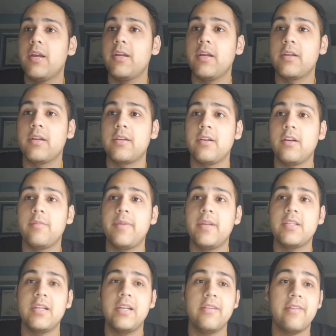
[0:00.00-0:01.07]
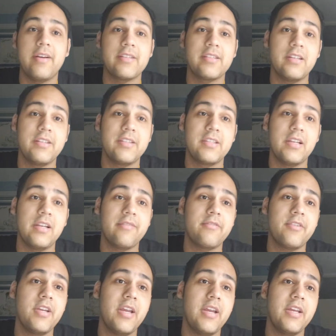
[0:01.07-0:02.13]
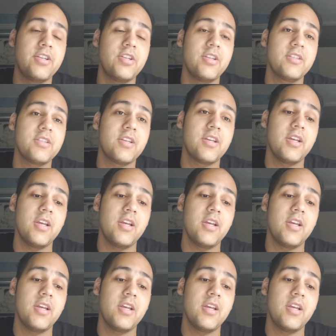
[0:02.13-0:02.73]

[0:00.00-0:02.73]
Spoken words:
Not at all. Peter Lee Vassell is still a free agent,